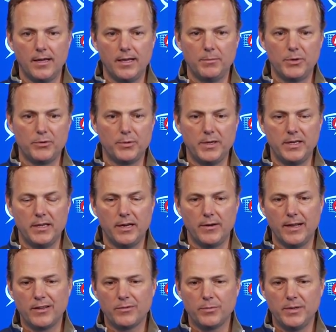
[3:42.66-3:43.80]
in between there.
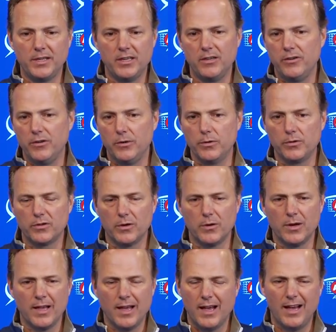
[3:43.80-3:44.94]
And that's what we didn't do. So
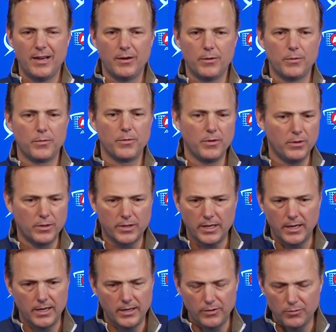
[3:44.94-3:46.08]
I don't look
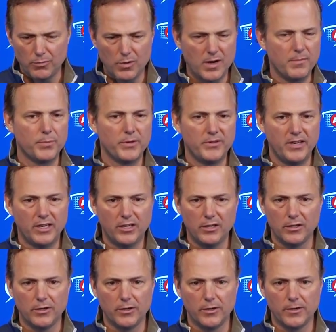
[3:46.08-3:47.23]
at it as one
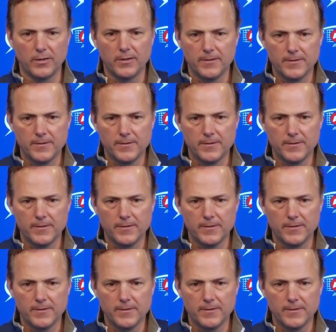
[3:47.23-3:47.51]
particular